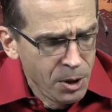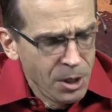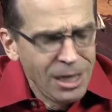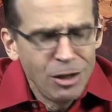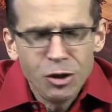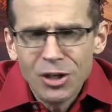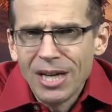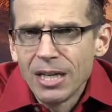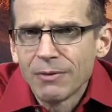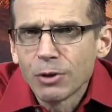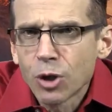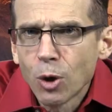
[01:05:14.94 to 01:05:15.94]
he said, I
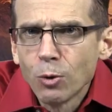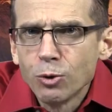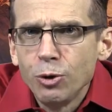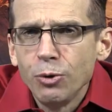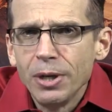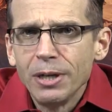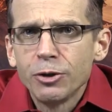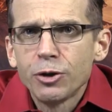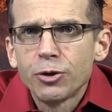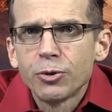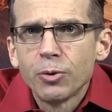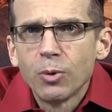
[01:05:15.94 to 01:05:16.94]
never told you
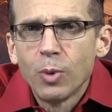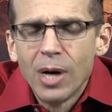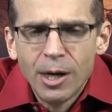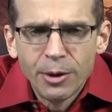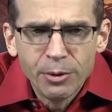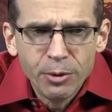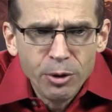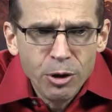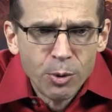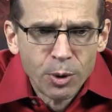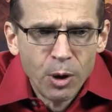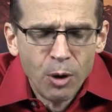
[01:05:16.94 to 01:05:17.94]
this while you
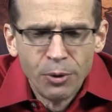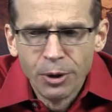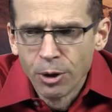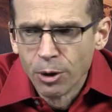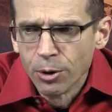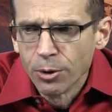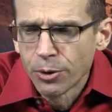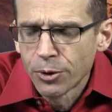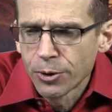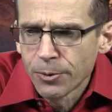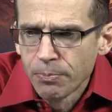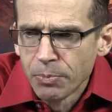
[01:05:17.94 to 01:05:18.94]
were on the
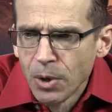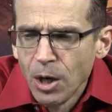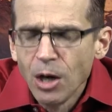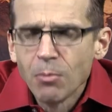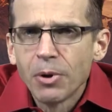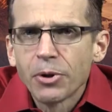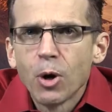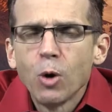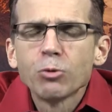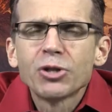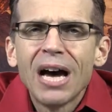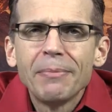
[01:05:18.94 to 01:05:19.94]
earth, but the whole
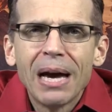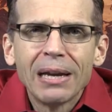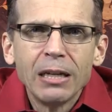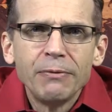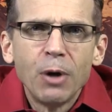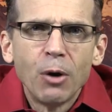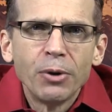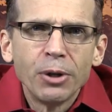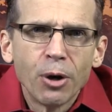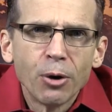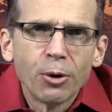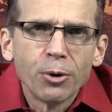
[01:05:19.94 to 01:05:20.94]
time I lived on the
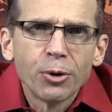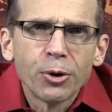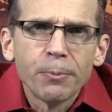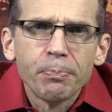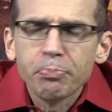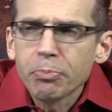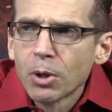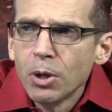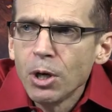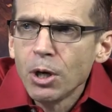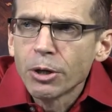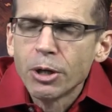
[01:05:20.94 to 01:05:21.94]
earth,
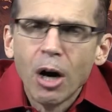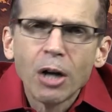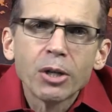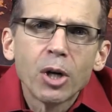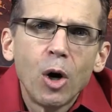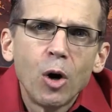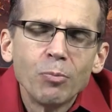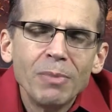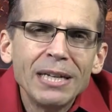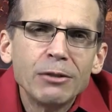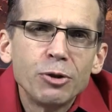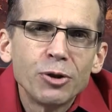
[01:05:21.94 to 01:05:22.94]
God called
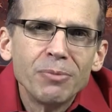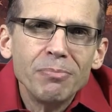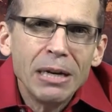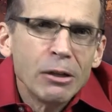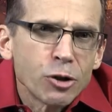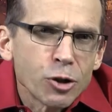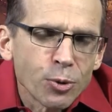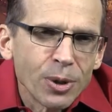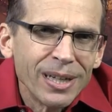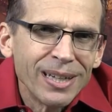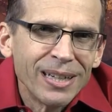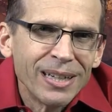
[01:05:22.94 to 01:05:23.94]
me into the ministry